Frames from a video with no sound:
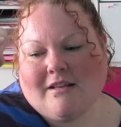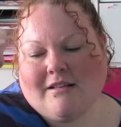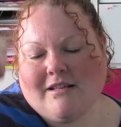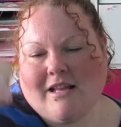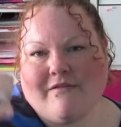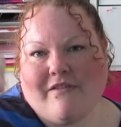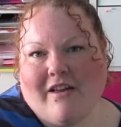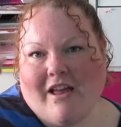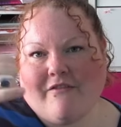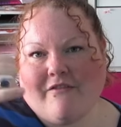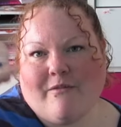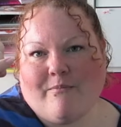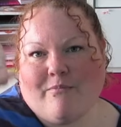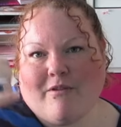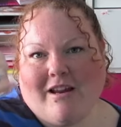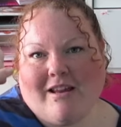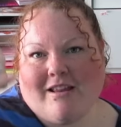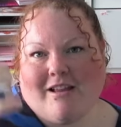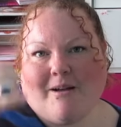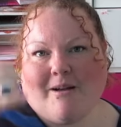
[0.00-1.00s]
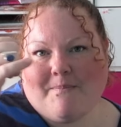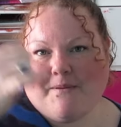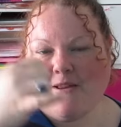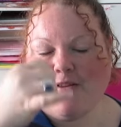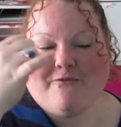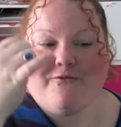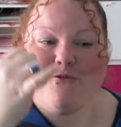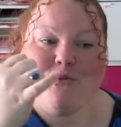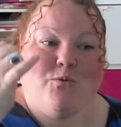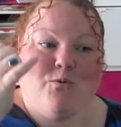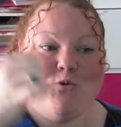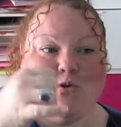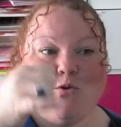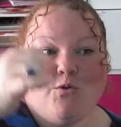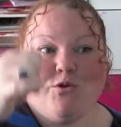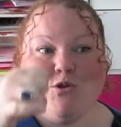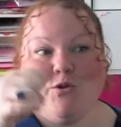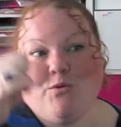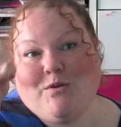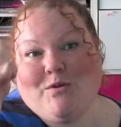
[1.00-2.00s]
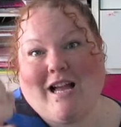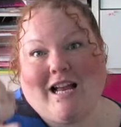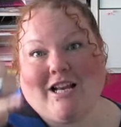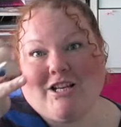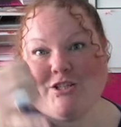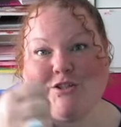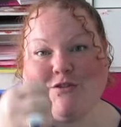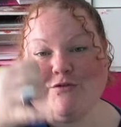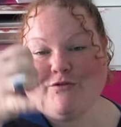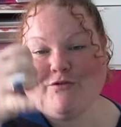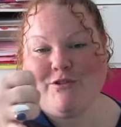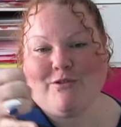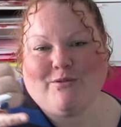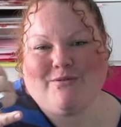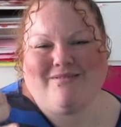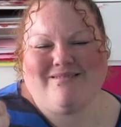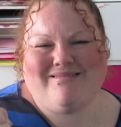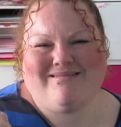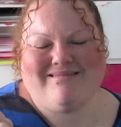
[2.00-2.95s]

never ever break up, if you do you catch the flu.